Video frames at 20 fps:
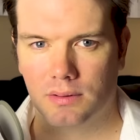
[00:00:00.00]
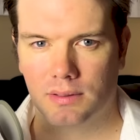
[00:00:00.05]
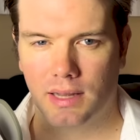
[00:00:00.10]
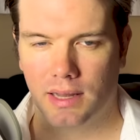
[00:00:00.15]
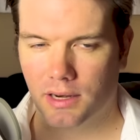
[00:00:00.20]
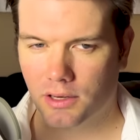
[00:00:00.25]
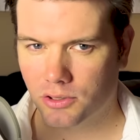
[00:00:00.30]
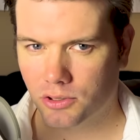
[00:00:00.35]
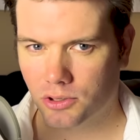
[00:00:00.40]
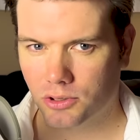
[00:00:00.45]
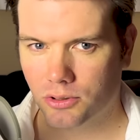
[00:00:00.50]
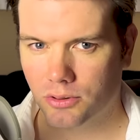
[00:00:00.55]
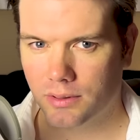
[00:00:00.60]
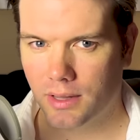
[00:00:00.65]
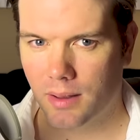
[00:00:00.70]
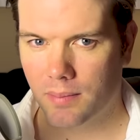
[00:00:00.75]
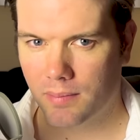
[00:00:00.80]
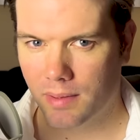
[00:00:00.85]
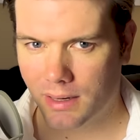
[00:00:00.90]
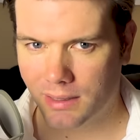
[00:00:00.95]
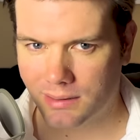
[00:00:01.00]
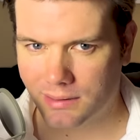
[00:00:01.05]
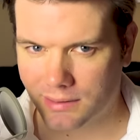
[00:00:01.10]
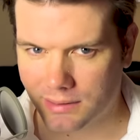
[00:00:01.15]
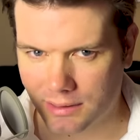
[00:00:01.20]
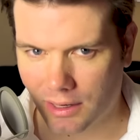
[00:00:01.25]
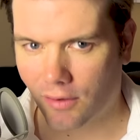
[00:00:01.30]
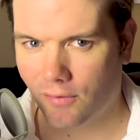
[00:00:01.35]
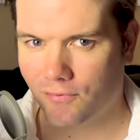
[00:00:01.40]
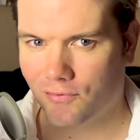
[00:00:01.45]
Yet it's true that many
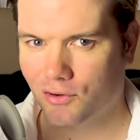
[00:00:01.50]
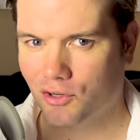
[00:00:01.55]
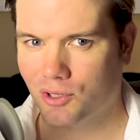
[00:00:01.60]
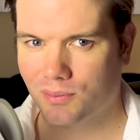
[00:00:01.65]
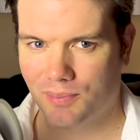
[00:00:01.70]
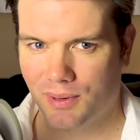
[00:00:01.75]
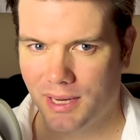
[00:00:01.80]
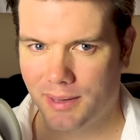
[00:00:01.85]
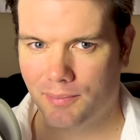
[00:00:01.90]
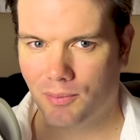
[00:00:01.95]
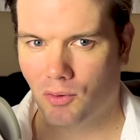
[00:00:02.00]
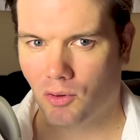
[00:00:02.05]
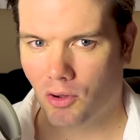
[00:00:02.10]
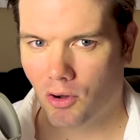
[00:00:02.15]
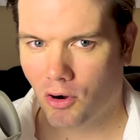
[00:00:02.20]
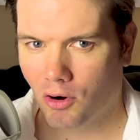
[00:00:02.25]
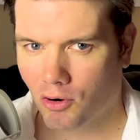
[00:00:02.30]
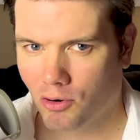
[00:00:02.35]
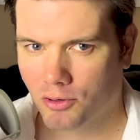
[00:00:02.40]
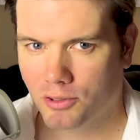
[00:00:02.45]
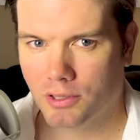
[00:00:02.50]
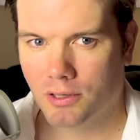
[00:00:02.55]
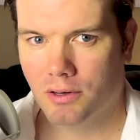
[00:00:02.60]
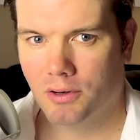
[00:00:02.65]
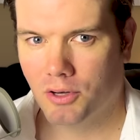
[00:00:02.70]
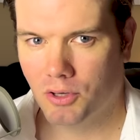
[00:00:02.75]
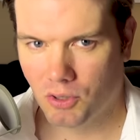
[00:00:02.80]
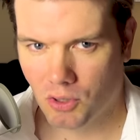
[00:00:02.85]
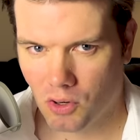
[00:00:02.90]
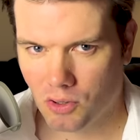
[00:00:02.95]
selfish people aren't
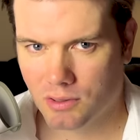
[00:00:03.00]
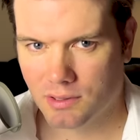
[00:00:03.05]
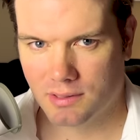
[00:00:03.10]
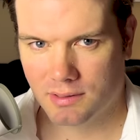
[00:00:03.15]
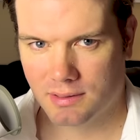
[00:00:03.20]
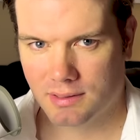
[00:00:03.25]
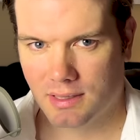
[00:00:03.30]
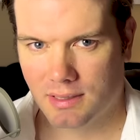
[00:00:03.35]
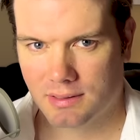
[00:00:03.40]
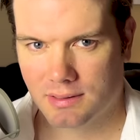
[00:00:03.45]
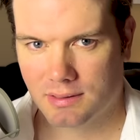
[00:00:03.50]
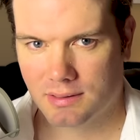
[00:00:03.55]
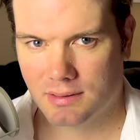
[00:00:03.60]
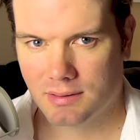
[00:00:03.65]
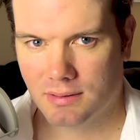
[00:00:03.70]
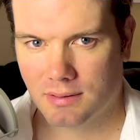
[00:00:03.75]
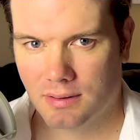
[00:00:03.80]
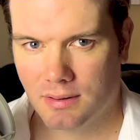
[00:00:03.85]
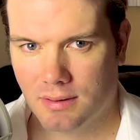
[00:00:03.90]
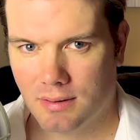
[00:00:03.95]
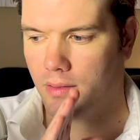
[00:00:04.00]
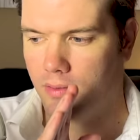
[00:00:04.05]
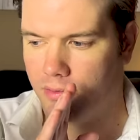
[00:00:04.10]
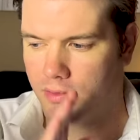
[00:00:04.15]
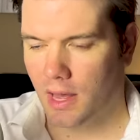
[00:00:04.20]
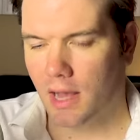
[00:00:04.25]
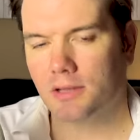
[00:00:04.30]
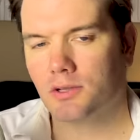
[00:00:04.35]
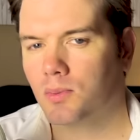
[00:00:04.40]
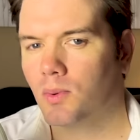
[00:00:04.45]
narcissists.
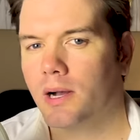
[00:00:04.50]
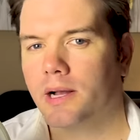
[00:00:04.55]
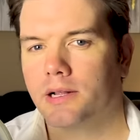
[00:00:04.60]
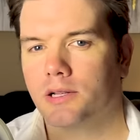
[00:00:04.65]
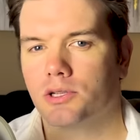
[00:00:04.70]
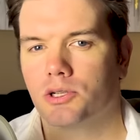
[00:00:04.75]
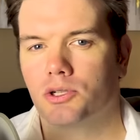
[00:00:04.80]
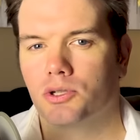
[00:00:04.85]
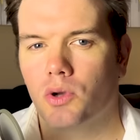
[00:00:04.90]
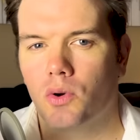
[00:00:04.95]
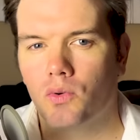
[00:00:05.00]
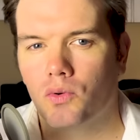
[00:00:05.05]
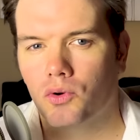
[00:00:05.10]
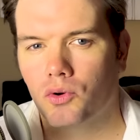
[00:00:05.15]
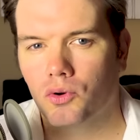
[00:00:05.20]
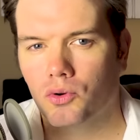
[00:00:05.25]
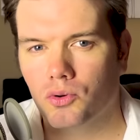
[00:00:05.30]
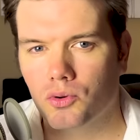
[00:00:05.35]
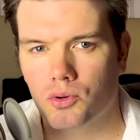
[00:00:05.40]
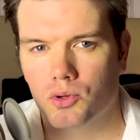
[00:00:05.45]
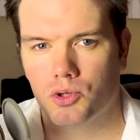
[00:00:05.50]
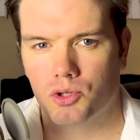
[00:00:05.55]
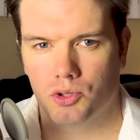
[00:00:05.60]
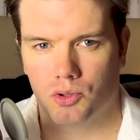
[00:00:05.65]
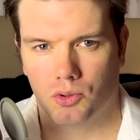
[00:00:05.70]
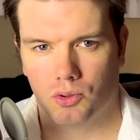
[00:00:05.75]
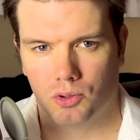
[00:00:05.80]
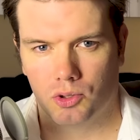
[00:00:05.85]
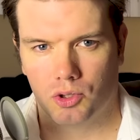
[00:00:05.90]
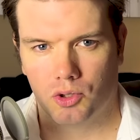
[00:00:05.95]
That's why it's so
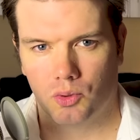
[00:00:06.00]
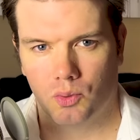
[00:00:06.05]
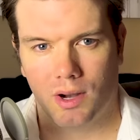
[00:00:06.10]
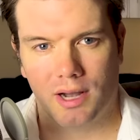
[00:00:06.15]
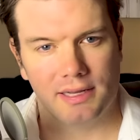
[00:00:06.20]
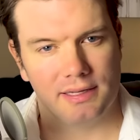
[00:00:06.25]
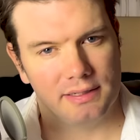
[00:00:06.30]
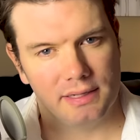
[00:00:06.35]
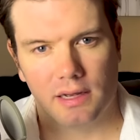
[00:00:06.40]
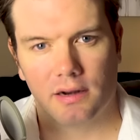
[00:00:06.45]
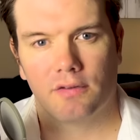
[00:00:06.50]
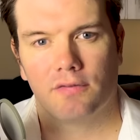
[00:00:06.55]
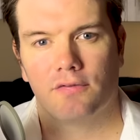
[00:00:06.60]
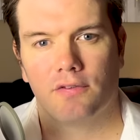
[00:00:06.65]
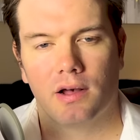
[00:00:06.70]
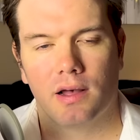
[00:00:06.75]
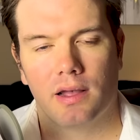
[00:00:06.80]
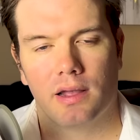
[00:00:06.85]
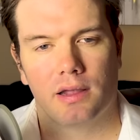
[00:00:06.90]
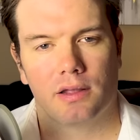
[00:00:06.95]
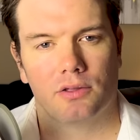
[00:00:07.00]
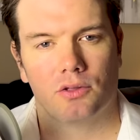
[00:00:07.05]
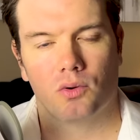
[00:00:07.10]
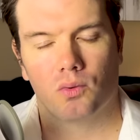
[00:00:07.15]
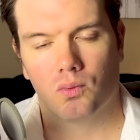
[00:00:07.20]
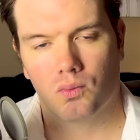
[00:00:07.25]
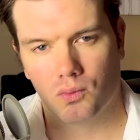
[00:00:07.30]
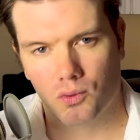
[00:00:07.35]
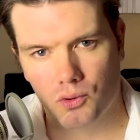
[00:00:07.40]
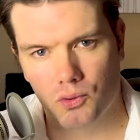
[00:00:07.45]
crucial to identifying the
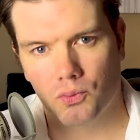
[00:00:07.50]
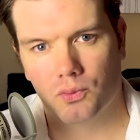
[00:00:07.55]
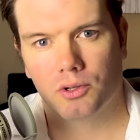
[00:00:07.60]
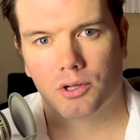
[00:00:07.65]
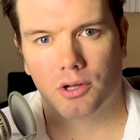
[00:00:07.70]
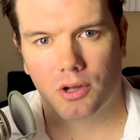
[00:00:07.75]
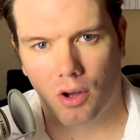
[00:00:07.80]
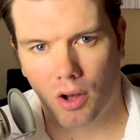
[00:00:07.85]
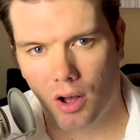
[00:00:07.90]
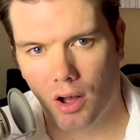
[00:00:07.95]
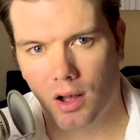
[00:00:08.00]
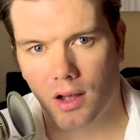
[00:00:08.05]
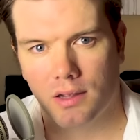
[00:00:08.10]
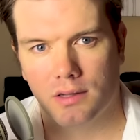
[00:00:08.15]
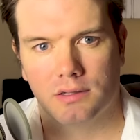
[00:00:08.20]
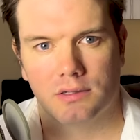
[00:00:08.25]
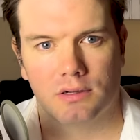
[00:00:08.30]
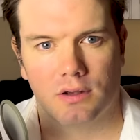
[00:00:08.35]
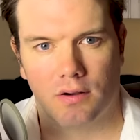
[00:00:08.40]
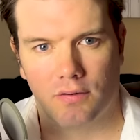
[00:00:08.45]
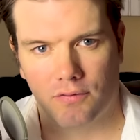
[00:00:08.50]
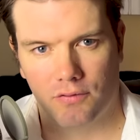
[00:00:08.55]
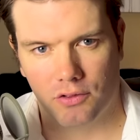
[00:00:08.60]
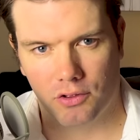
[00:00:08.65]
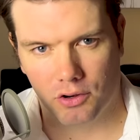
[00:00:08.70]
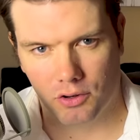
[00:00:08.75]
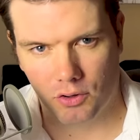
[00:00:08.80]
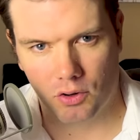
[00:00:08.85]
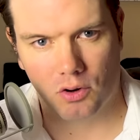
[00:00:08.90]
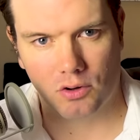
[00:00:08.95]
root cause of
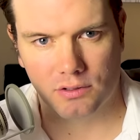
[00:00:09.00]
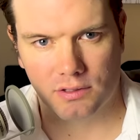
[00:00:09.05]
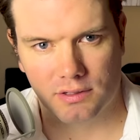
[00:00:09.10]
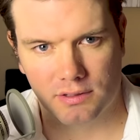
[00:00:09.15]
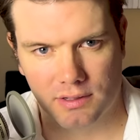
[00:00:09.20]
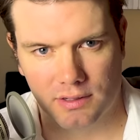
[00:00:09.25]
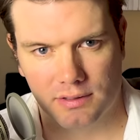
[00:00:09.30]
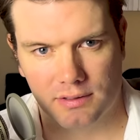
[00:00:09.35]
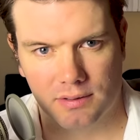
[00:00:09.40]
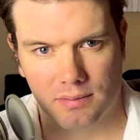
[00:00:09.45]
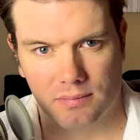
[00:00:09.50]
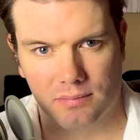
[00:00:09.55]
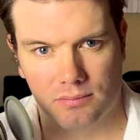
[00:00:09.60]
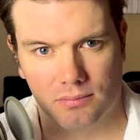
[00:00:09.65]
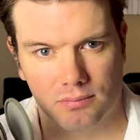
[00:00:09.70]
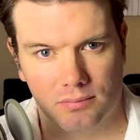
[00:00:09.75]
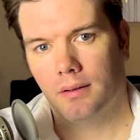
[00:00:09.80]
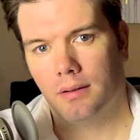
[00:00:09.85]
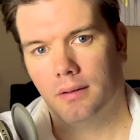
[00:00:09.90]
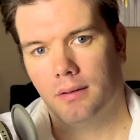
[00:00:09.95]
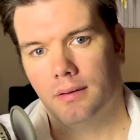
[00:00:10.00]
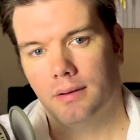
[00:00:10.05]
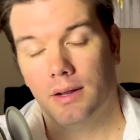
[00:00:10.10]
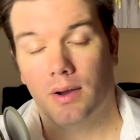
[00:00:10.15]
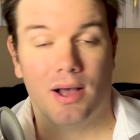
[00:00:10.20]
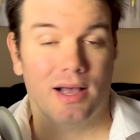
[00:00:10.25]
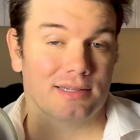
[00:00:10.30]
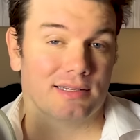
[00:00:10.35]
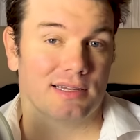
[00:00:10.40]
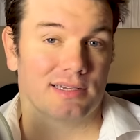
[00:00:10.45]
the narcissism. Now,
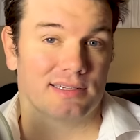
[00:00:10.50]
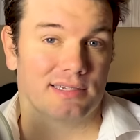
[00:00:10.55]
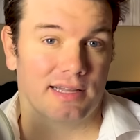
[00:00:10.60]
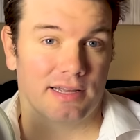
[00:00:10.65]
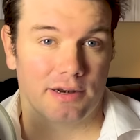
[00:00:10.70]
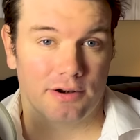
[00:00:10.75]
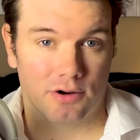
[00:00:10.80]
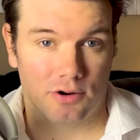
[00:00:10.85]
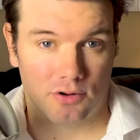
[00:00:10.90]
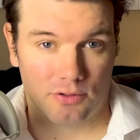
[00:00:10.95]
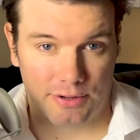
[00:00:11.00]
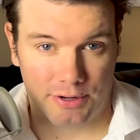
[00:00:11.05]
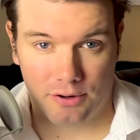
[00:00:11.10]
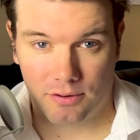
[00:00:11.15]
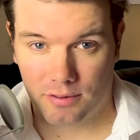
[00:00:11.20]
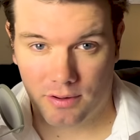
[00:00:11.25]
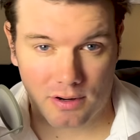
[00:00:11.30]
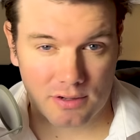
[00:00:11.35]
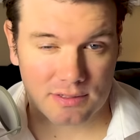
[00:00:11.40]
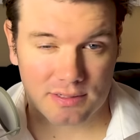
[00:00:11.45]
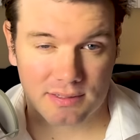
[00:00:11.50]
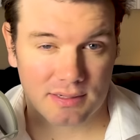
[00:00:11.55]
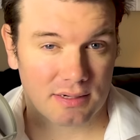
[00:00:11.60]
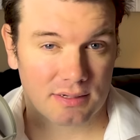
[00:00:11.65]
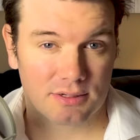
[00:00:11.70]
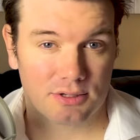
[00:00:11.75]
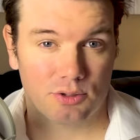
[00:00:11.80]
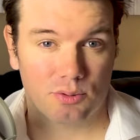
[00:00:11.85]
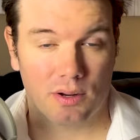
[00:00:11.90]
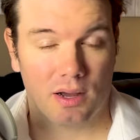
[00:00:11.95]
as I stated earlier,
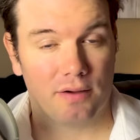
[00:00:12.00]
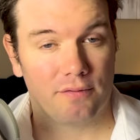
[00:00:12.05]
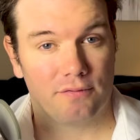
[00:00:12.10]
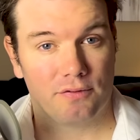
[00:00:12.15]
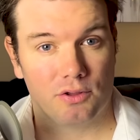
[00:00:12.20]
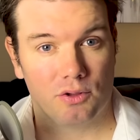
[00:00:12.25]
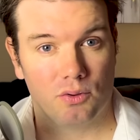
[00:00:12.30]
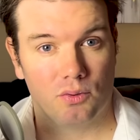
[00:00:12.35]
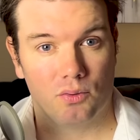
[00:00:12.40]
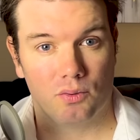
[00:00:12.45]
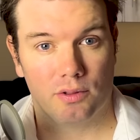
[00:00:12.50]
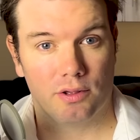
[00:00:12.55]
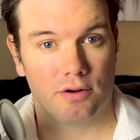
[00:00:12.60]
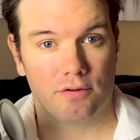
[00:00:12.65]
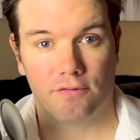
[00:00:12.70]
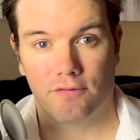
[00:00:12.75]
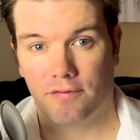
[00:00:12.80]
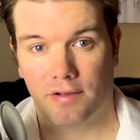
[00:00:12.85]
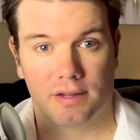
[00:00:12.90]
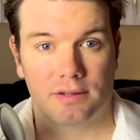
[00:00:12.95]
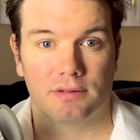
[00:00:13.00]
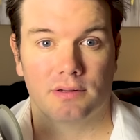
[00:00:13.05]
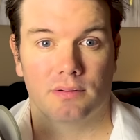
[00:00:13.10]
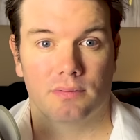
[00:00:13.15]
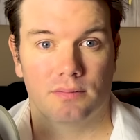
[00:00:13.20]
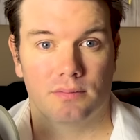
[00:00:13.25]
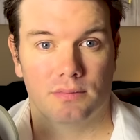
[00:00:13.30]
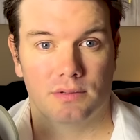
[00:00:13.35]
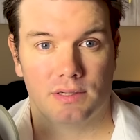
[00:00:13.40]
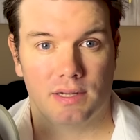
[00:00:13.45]
narcissists do not view their
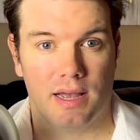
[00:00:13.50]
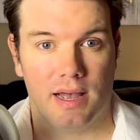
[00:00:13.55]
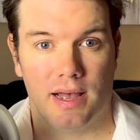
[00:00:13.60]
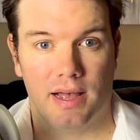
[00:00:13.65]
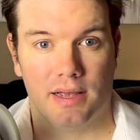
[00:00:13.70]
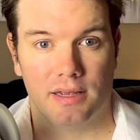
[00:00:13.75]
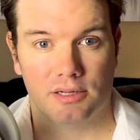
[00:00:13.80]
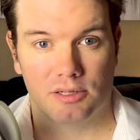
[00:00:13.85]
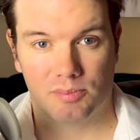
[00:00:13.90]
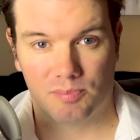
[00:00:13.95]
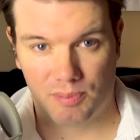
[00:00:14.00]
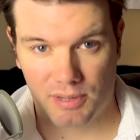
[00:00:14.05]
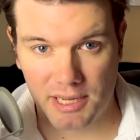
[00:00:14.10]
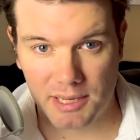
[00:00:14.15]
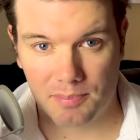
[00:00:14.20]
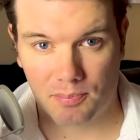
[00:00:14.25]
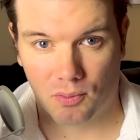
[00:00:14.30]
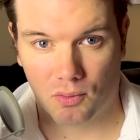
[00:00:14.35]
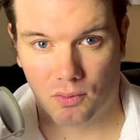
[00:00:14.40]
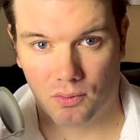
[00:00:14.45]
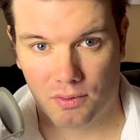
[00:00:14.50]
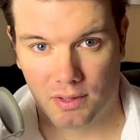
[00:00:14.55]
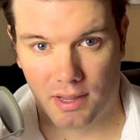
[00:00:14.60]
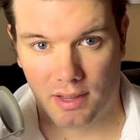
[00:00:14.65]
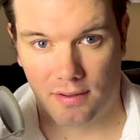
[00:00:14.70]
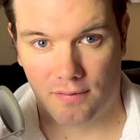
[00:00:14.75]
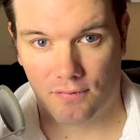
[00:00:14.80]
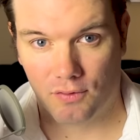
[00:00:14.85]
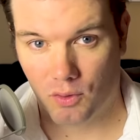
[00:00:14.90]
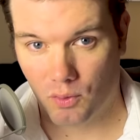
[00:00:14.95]
victims as people,
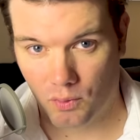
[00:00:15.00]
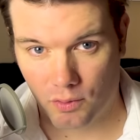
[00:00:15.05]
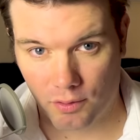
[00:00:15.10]
they view